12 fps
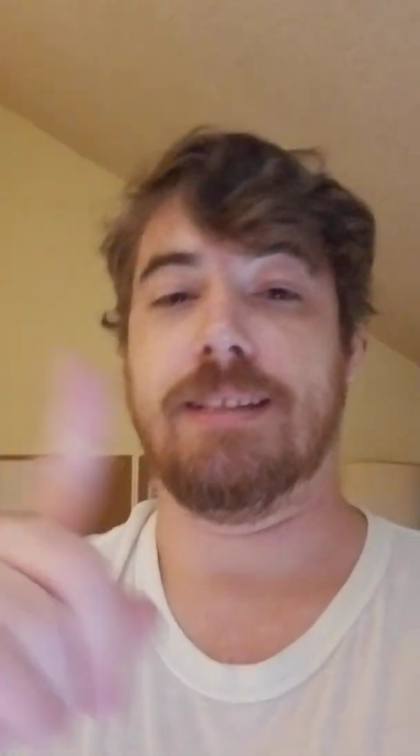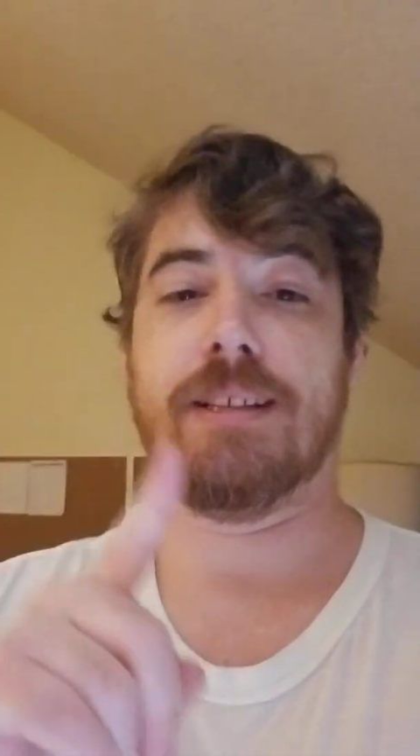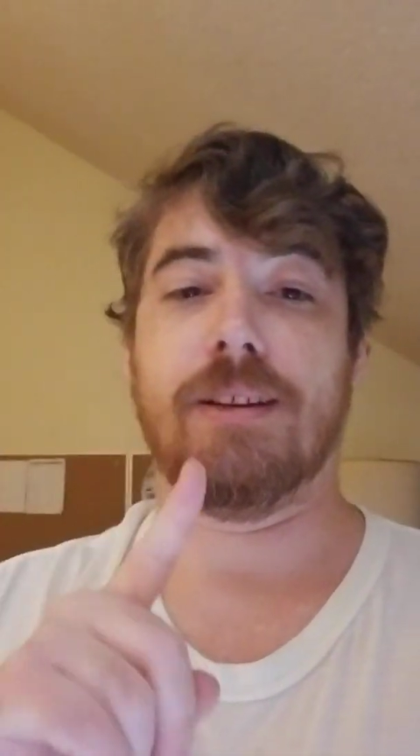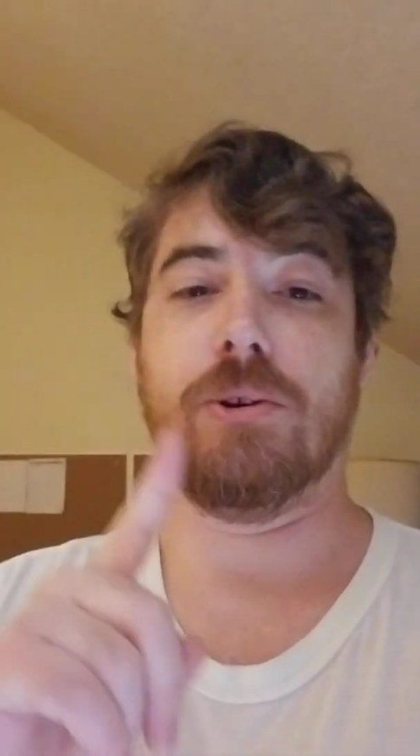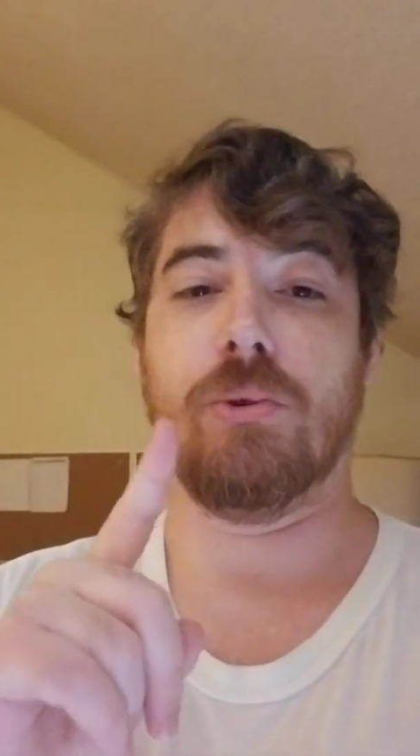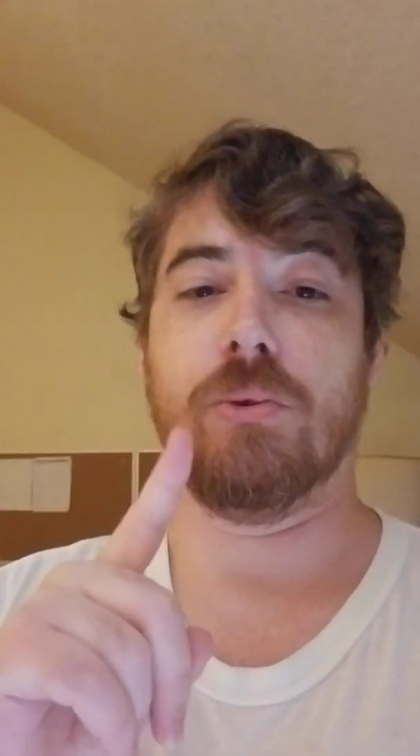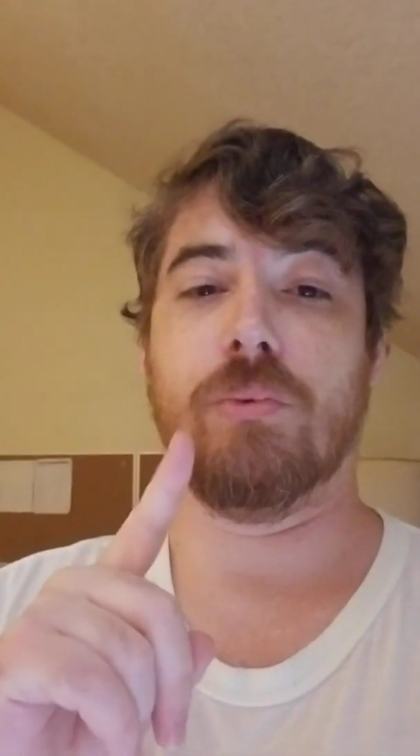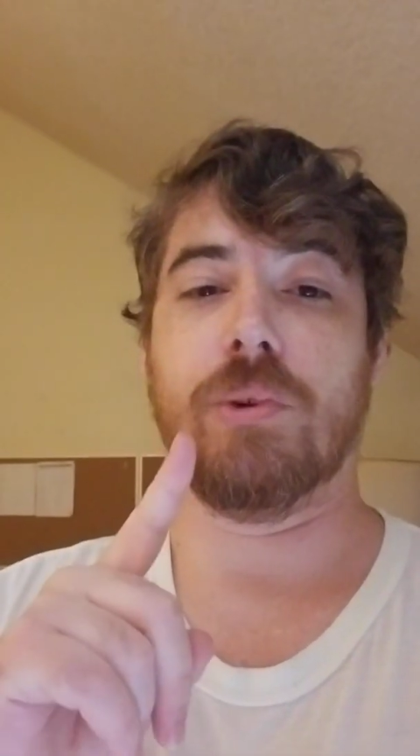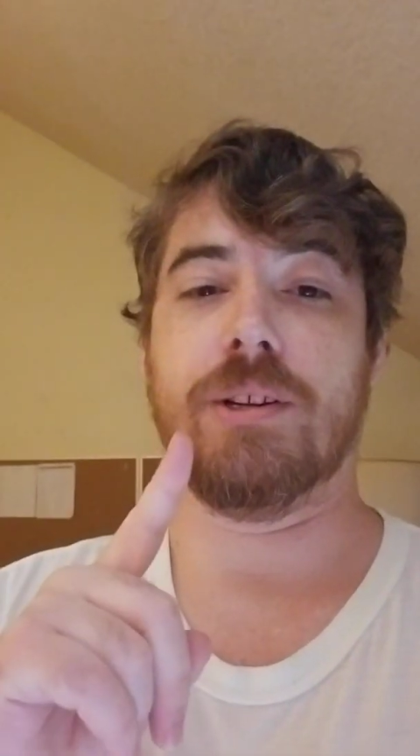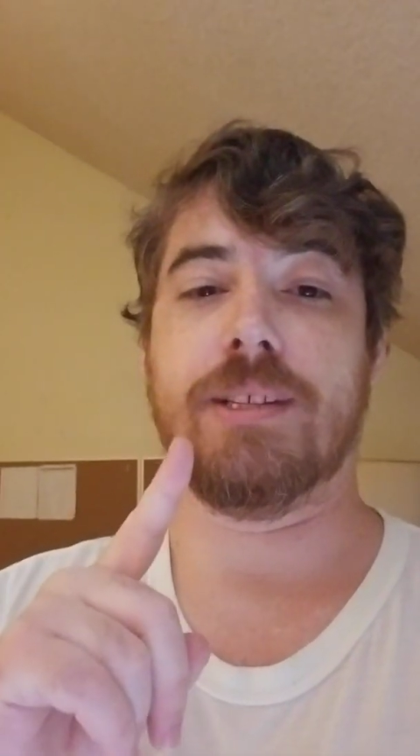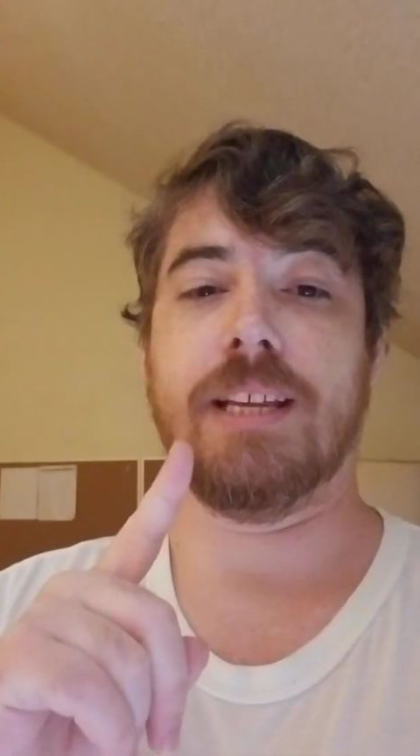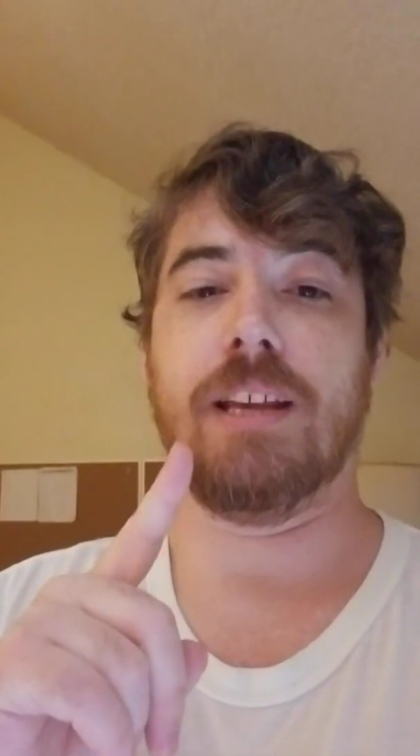So when
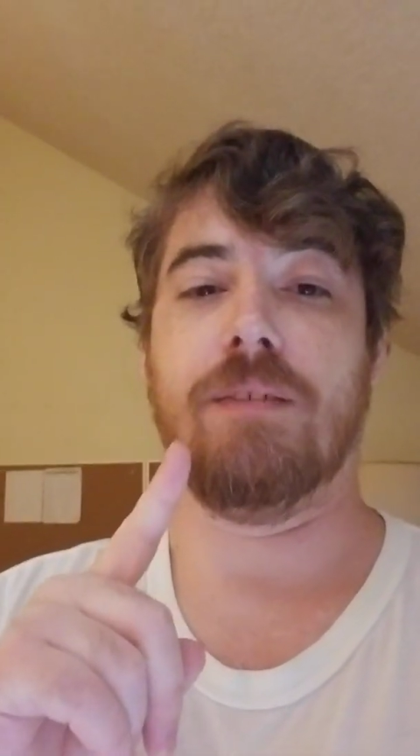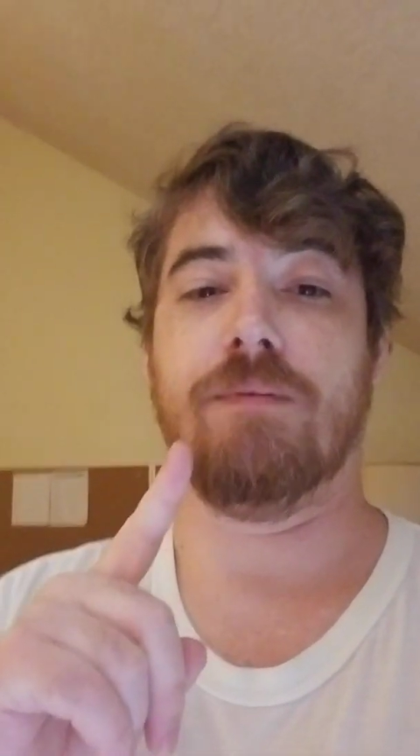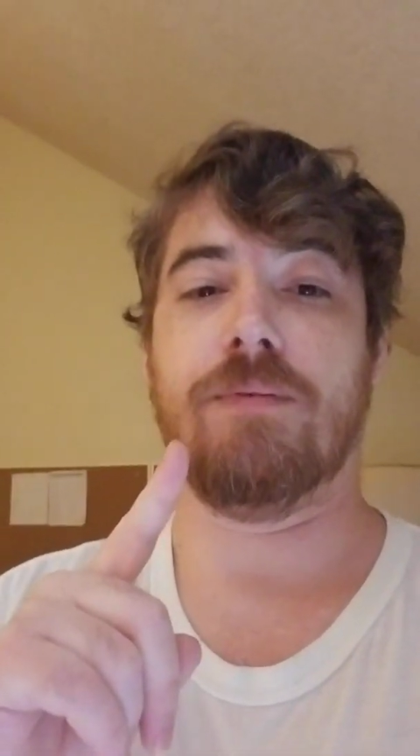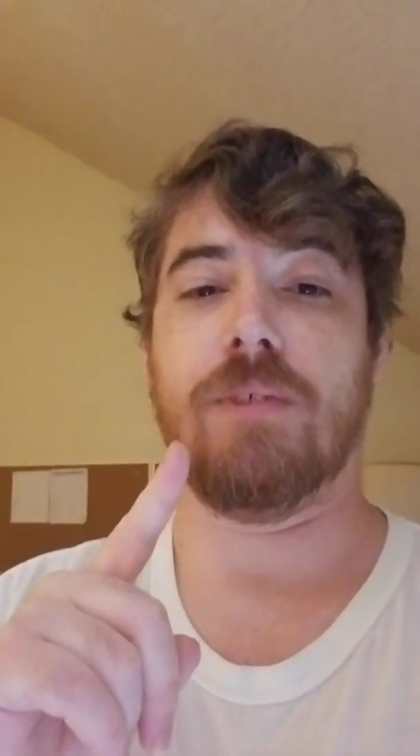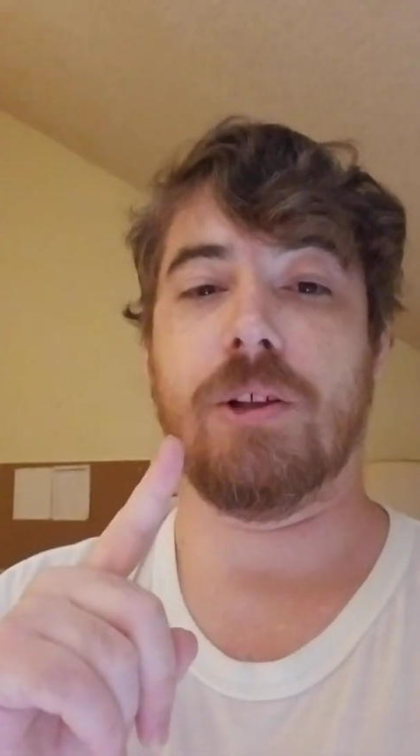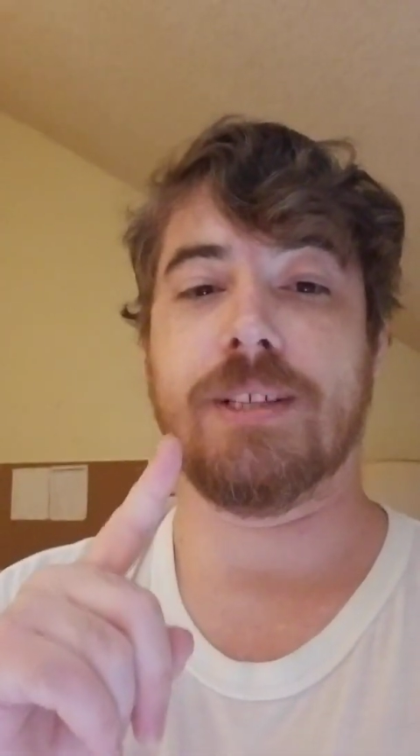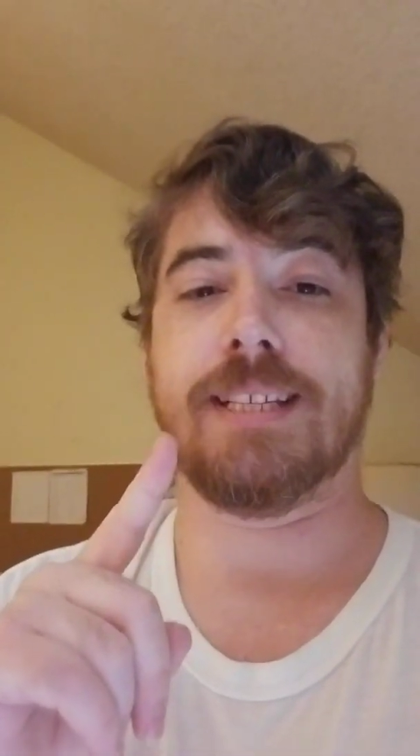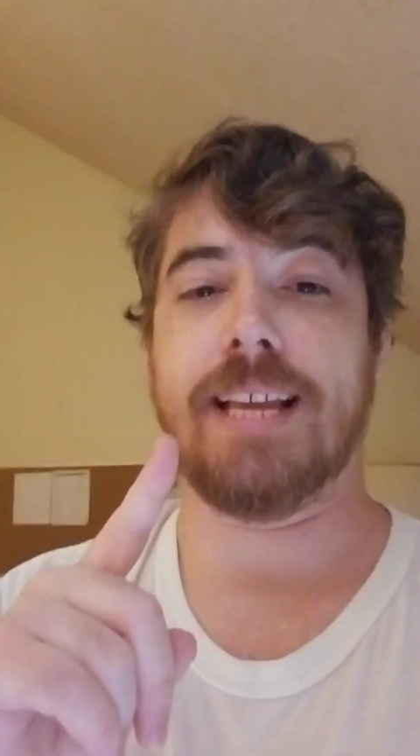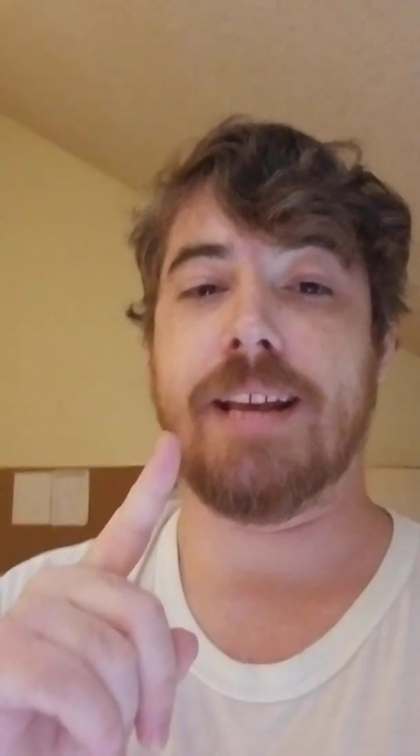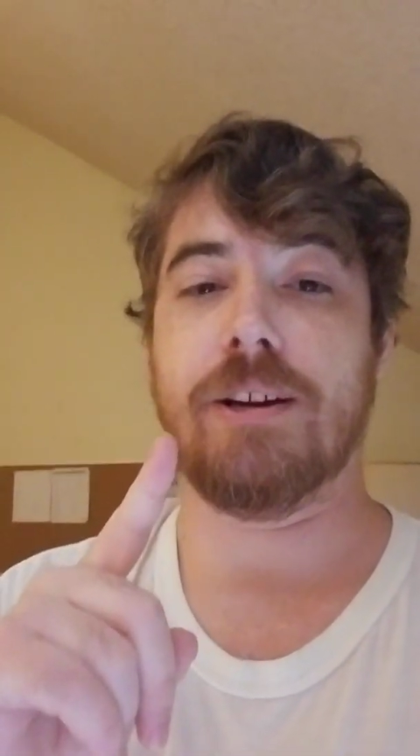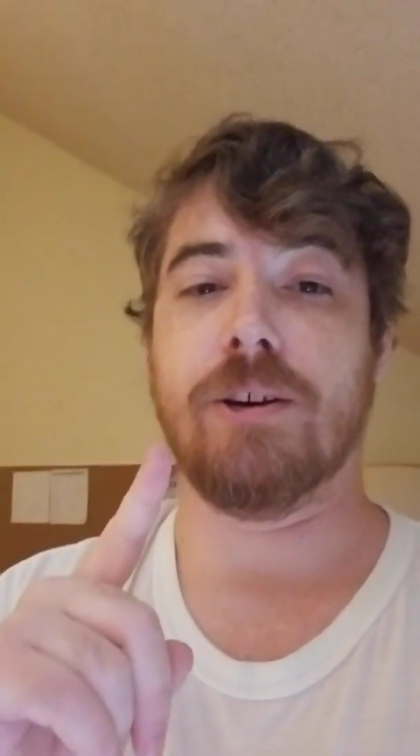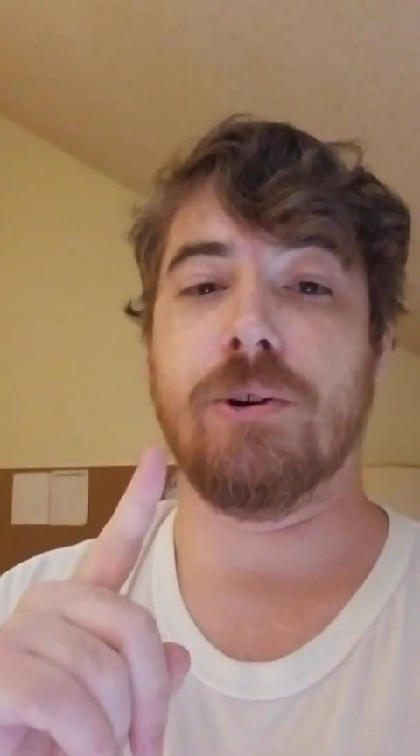you're singing
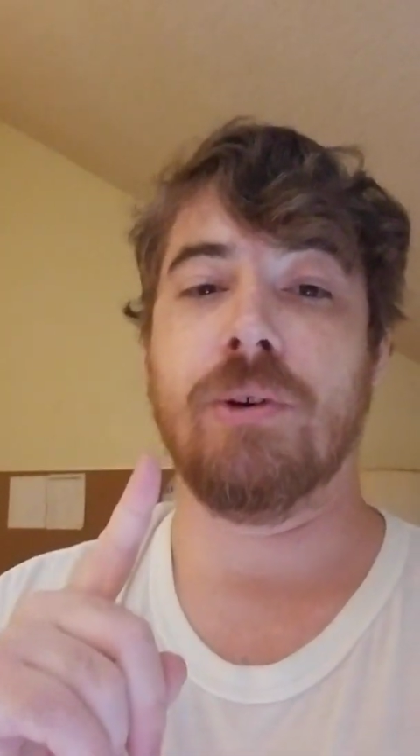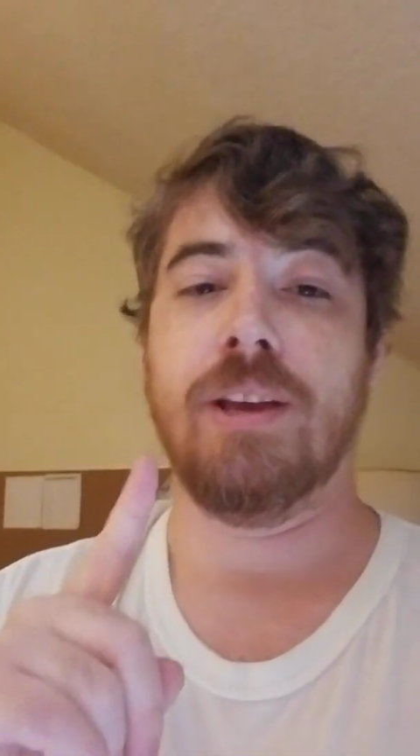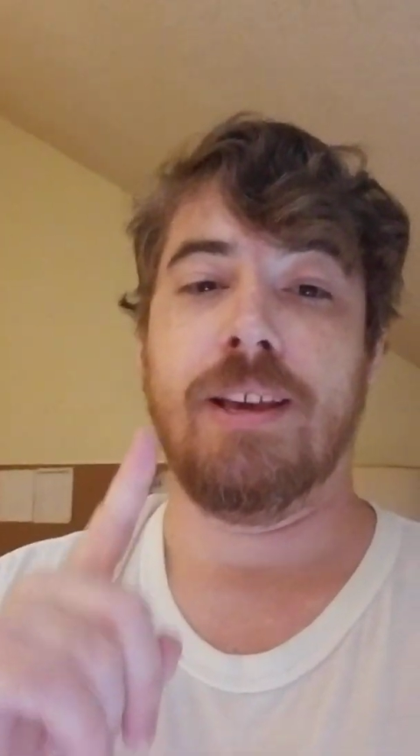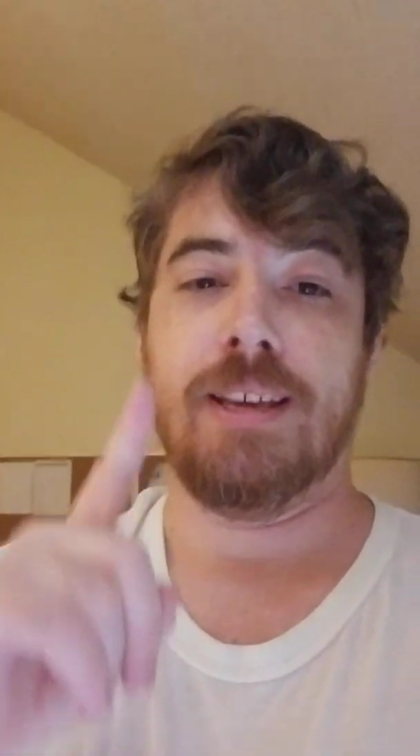falsetto,